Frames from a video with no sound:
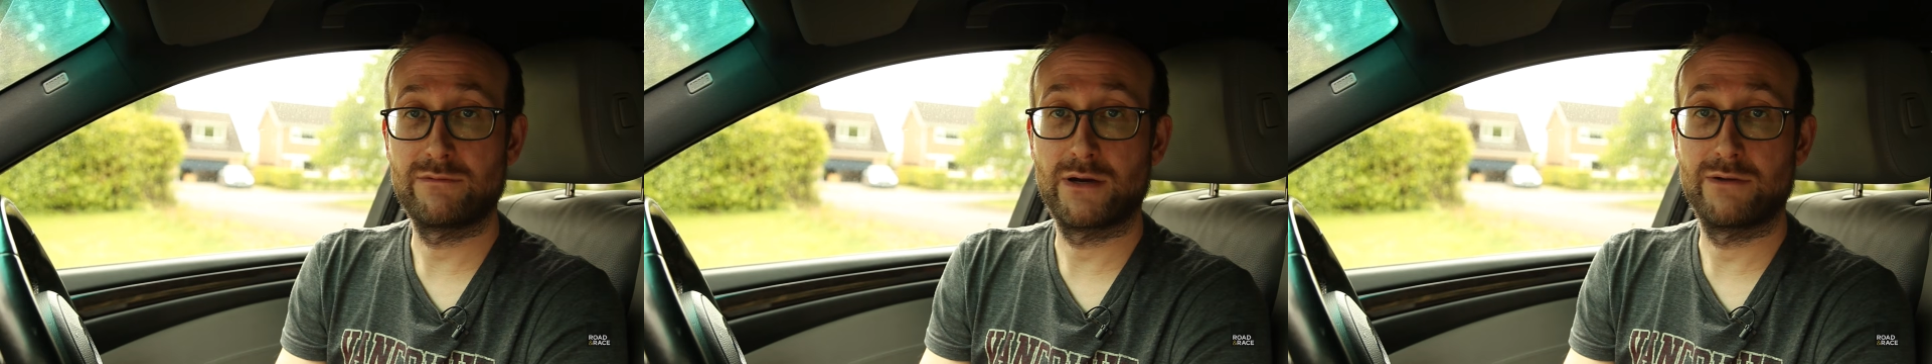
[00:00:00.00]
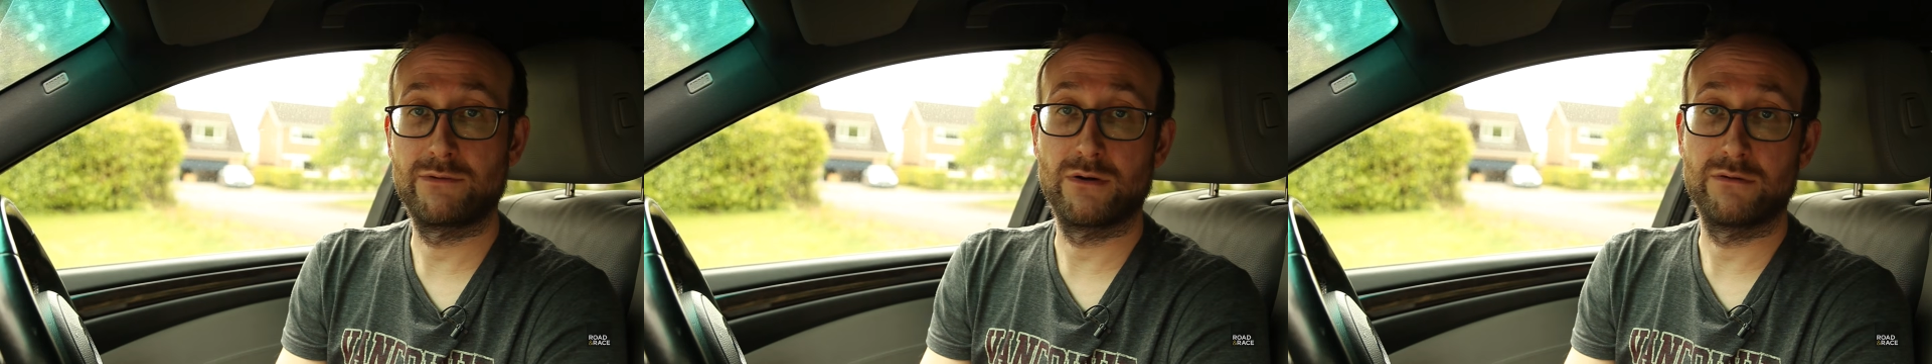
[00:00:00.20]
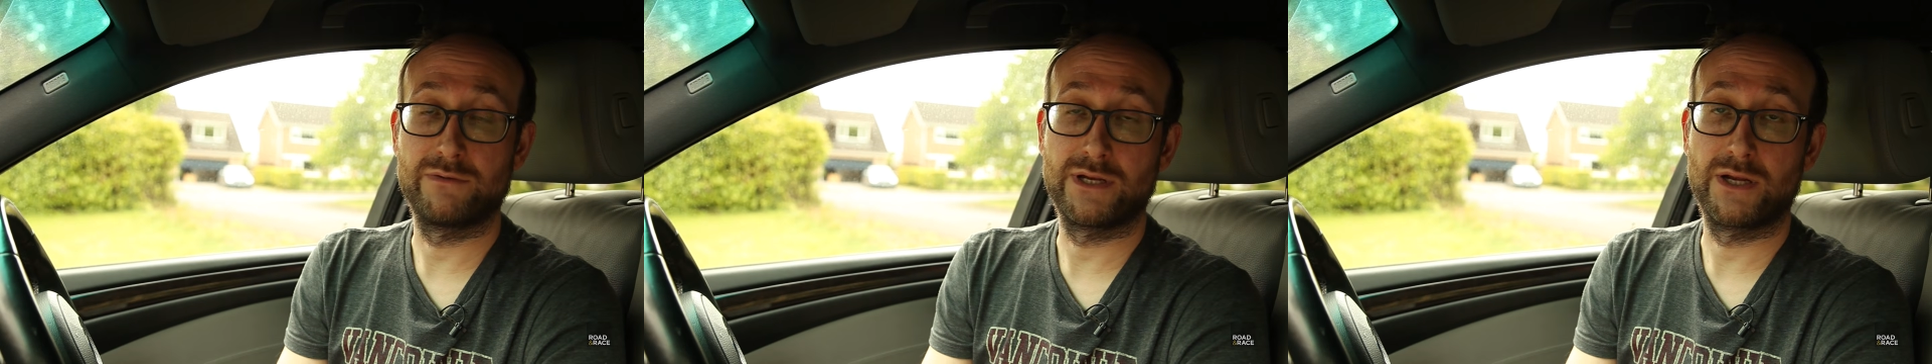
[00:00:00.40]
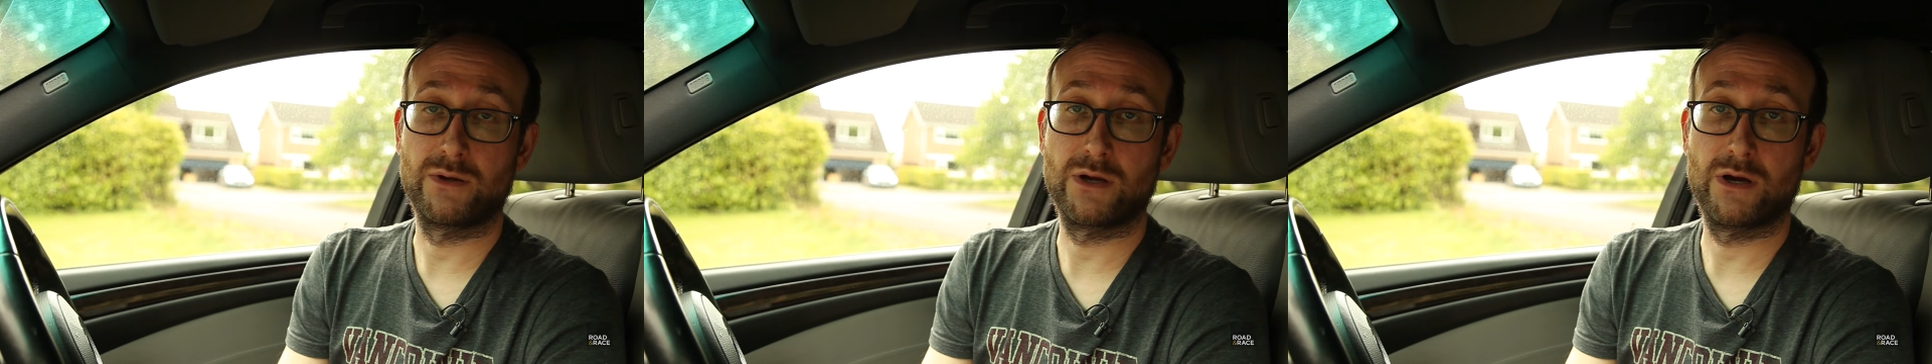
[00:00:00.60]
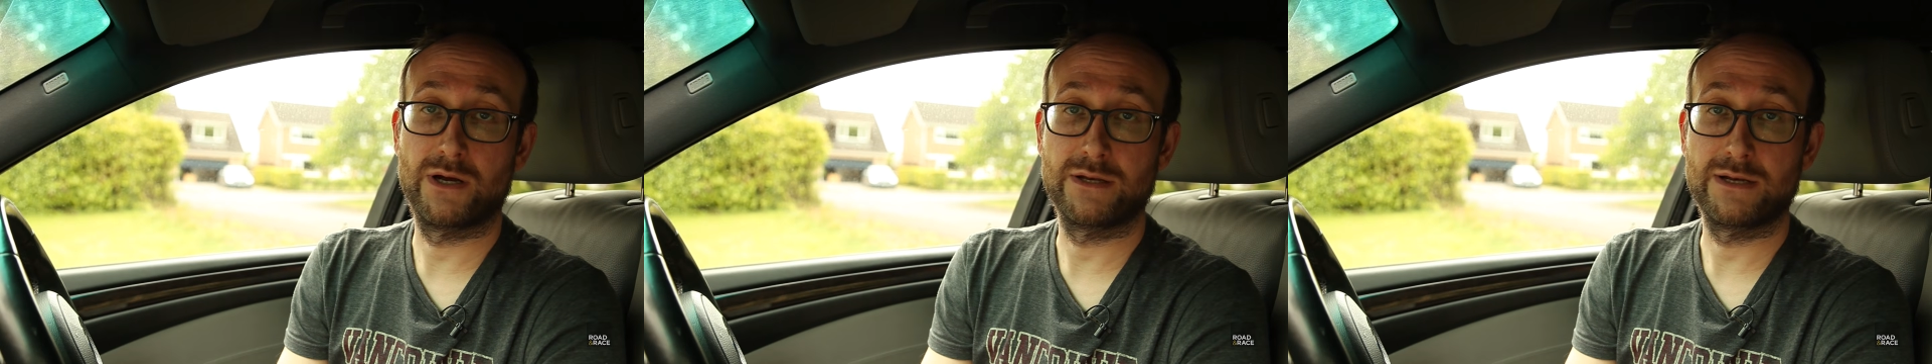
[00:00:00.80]
I've got a video
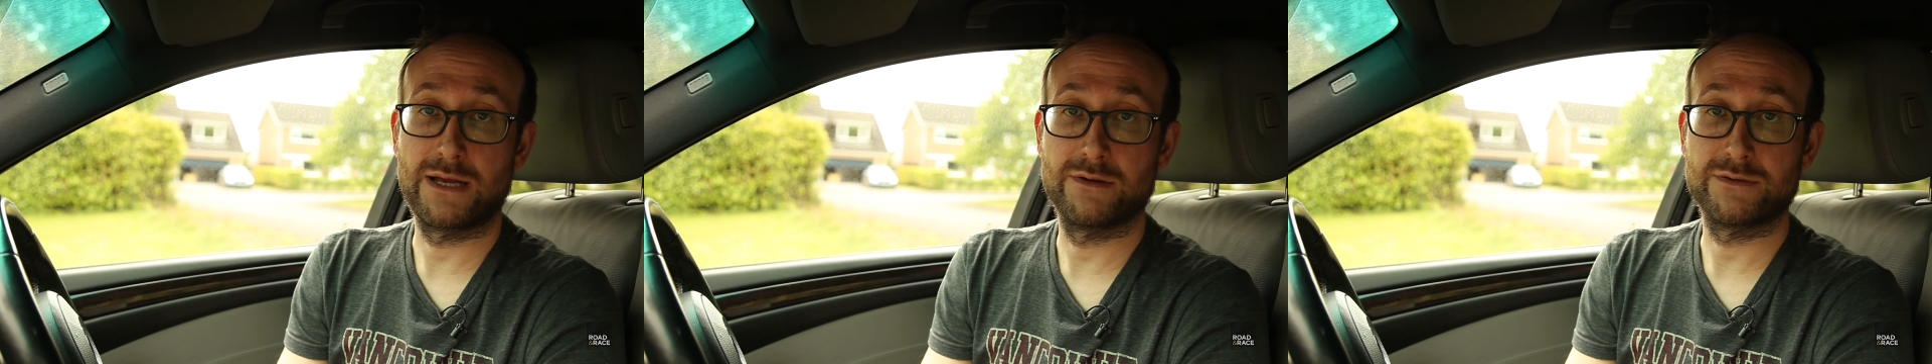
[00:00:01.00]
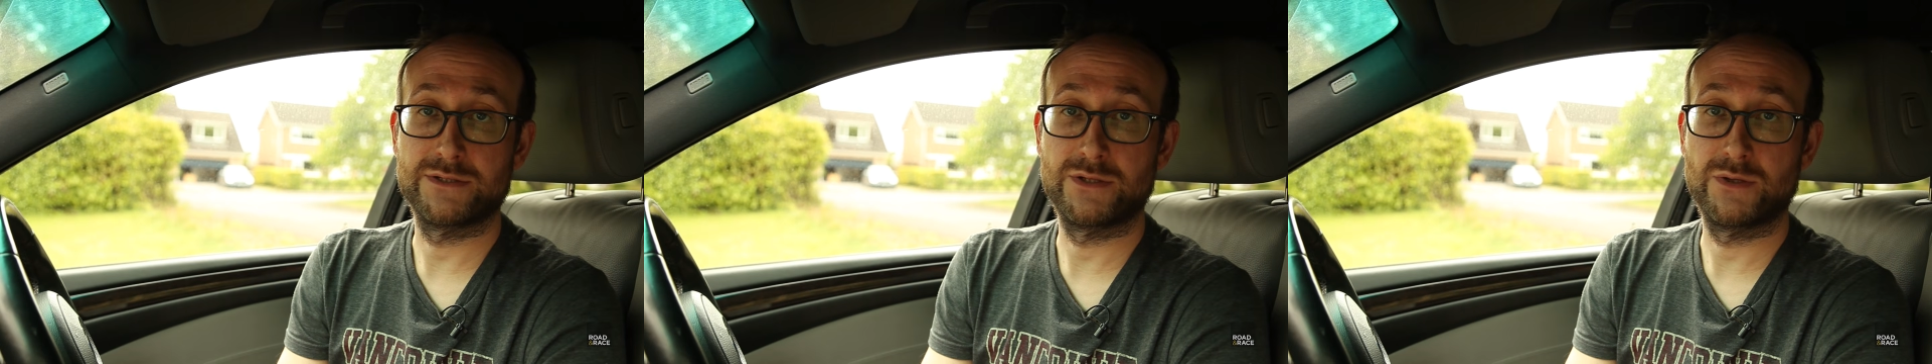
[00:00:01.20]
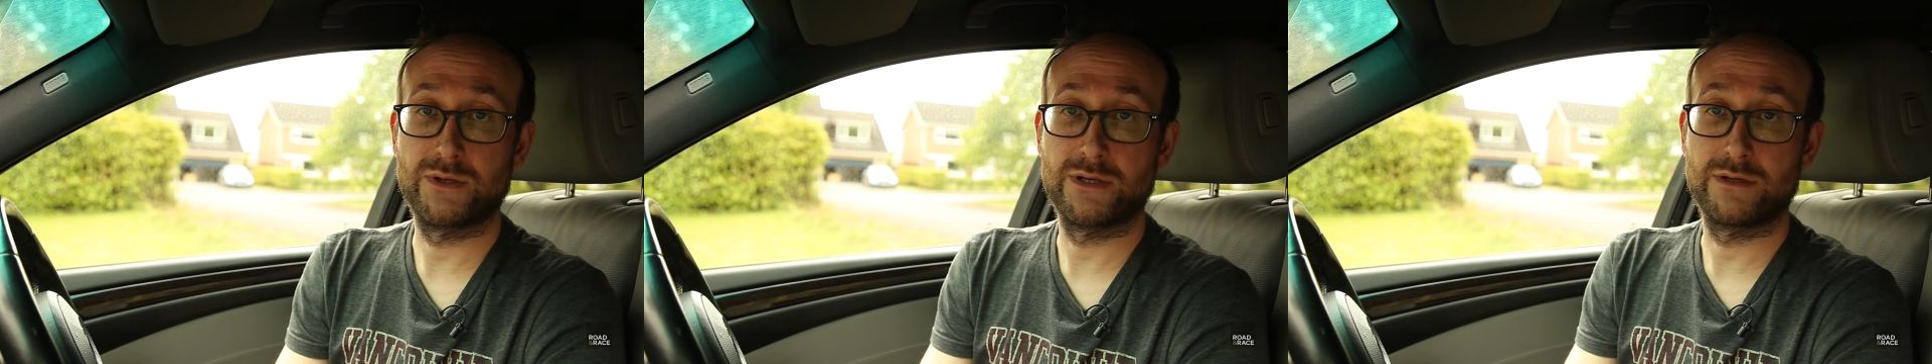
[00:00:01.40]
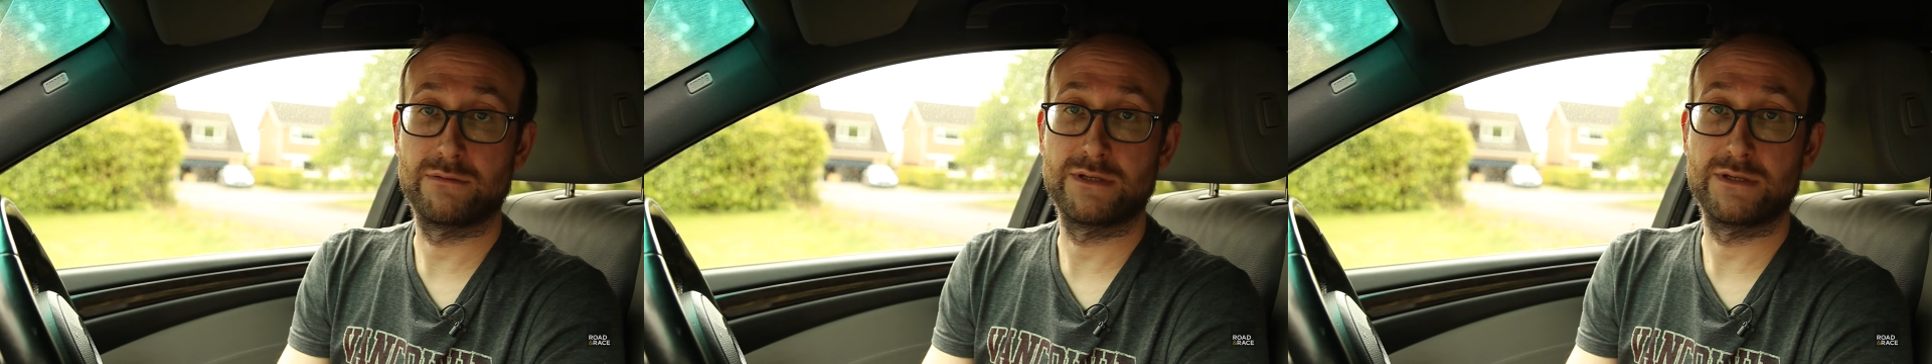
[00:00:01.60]
guide on how to do it.